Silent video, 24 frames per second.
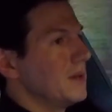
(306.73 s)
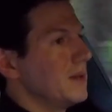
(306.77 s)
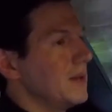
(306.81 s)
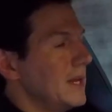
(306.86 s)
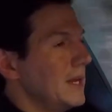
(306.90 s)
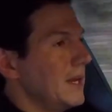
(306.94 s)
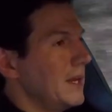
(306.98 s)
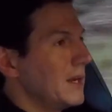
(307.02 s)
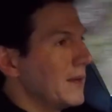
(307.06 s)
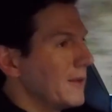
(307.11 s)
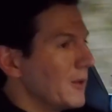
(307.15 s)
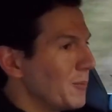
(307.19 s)

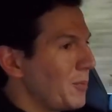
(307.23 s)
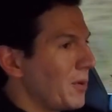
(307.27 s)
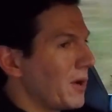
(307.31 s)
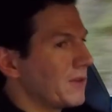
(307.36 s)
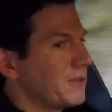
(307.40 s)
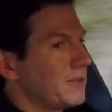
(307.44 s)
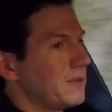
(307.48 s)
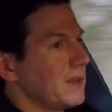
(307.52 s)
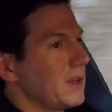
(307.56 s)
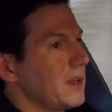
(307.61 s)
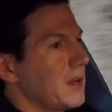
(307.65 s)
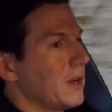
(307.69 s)
In other
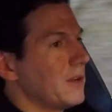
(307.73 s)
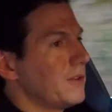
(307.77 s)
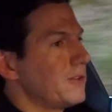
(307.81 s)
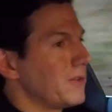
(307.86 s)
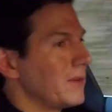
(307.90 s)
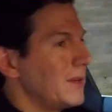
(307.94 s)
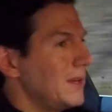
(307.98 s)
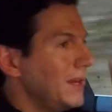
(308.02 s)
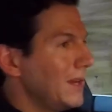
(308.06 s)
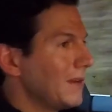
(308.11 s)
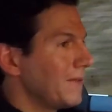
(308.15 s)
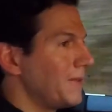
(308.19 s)
parts of the
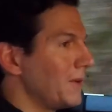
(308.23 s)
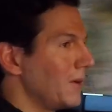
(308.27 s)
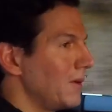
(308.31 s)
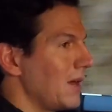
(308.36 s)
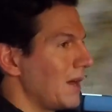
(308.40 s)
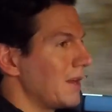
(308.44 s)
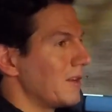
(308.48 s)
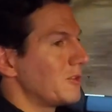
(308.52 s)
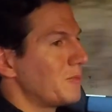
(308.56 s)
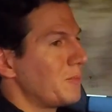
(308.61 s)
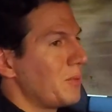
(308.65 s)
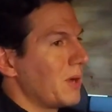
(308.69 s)
country, if they're
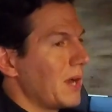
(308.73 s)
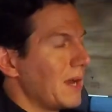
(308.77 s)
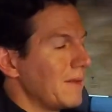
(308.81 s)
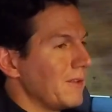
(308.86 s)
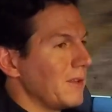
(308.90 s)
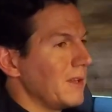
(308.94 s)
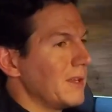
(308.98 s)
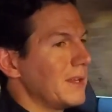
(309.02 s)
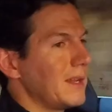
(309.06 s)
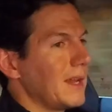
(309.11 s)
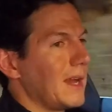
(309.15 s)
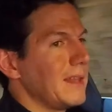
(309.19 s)
not as
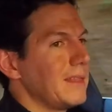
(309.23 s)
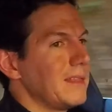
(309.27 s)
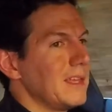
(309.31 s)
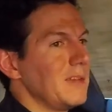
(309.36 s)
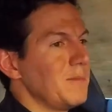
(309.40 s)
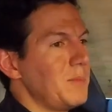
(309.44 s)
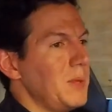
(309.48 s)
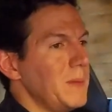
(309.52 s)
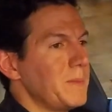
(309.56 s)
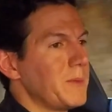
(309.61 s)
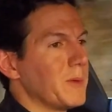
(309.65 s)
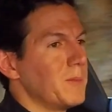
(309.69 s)
prevalent, I
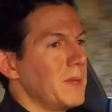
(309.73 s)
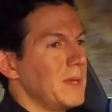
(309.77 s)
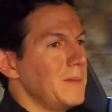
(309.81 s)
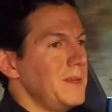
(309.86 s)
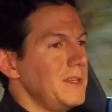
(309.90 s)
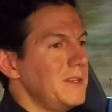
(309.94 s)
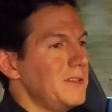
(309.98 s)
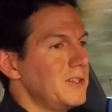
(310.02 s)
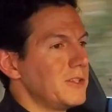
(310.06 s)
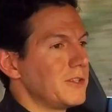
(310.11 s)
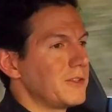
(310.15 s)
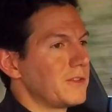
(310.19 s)
think people
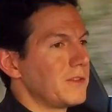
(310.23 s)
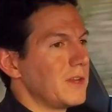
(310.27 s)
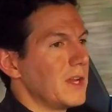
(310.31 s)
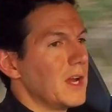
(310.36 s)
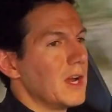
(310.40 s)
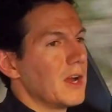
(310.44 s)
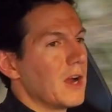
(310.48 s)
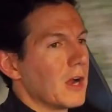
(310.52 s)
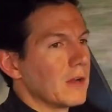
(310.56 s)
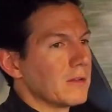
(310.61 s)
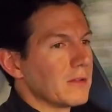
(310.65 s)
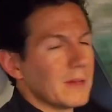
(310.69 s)
maybe just
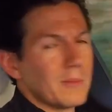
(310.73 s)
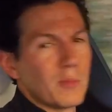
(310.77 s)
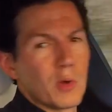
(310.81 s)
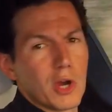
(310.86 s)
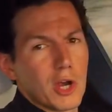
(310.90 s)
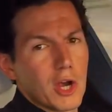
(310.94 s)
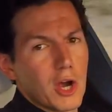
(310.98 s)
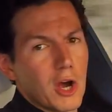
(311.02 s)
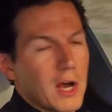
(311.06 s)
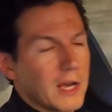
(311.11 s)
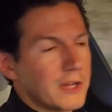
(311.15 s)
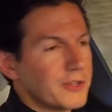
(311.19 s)
are a little more
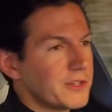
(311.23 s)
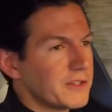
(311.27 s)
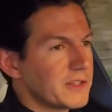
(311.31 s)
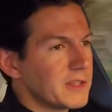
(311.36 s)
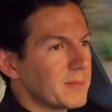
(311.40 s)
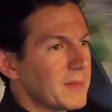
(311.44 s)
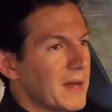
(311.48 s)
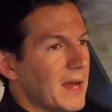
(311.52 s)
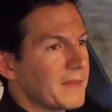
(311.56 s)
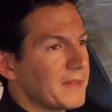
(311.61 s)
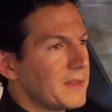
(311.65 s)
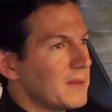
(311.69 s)
cautious
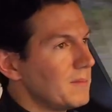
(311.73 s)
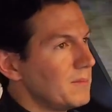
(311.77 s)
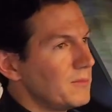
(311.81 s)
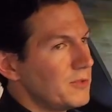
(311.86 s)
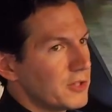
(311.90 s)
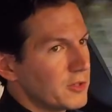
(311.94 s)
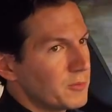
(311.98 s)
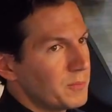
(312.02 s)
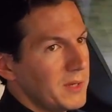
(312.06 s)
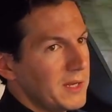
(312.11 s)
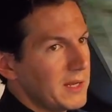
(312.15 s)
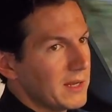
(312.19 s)
about them
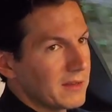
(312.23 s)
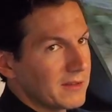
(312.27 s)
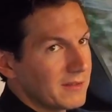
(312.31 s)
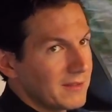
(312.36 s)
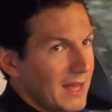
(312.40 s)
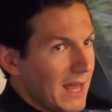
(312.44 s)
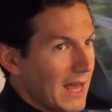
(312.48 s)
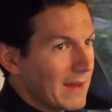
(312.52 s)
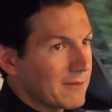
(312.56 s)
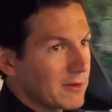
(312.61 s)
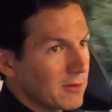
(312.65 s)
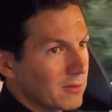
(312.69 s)
just because
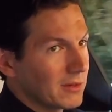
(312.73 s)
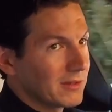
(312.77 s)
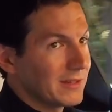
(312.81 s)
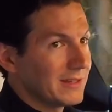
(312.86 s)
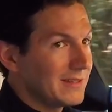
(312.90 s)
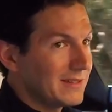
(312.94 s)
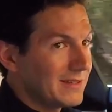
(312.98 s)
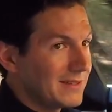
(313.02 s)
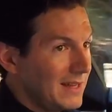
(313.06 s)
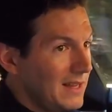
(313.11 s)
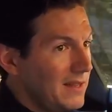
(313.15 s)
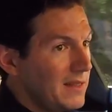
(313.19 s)
they haven't really
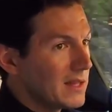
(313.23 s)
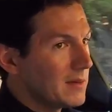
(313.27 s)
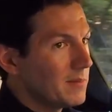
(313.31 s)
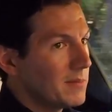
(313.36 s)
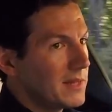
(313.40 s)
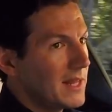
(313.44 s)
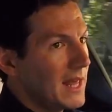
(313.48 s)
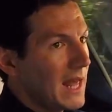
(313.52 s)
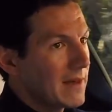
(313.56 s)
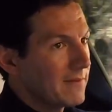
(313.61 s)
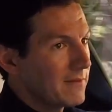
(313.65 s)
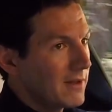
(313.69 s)
seen them
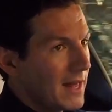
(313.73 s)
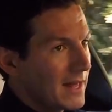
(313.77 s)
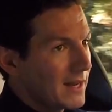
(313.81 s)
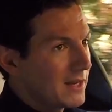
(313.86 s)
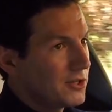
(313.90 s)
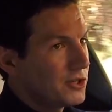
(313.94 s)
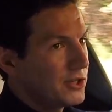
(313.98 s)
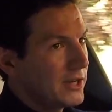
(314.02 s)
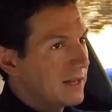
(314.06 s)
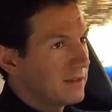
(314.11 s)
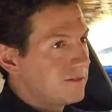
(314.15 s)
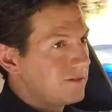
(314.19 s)
and they haven't had a
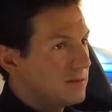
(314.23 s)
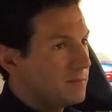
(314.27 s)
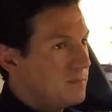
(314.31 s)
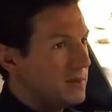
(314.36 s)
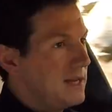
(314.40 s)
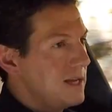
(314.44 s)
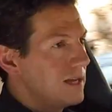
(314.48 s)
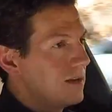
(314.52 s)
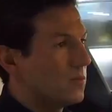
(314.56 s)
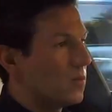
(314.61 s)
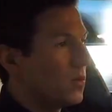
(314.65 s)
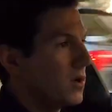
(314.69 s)
chance to
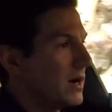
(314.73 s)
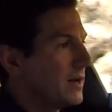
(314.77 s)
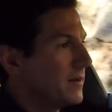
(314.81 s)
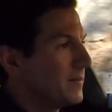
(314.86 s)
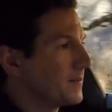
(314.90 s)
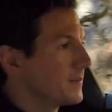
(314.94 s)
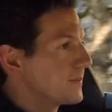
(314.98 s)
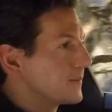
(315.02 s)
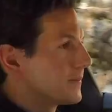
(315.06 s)
be in one.